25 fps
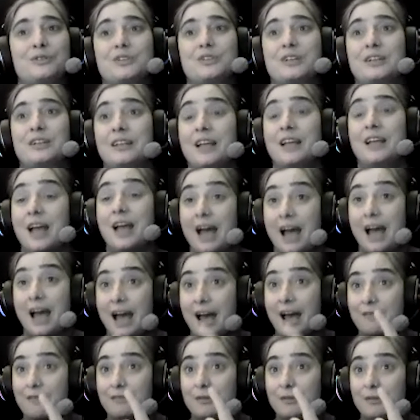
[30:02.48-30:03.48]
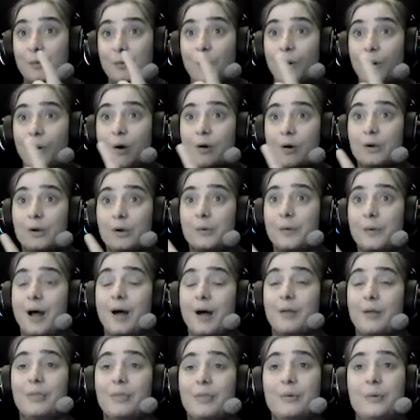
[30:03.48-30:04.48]
and have a walk
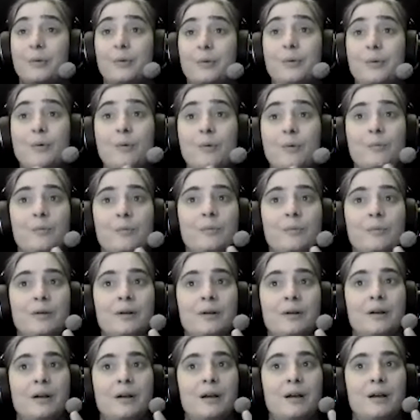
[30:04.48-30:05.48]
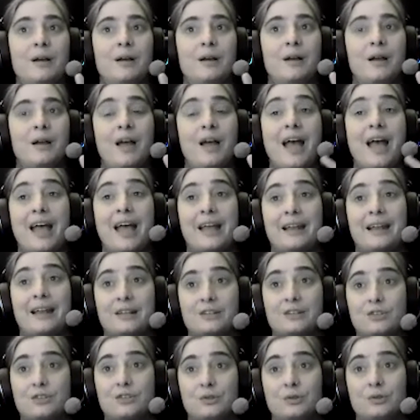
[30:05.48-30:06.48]
around the room. And
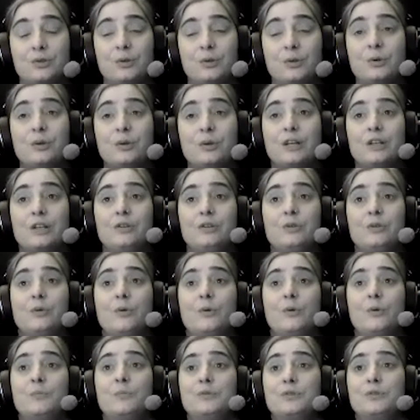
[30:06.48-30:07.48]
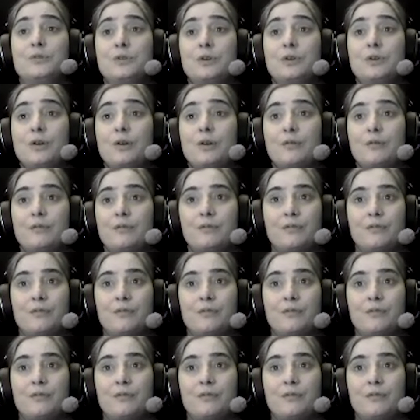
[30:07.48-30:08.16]
as you do, can you observe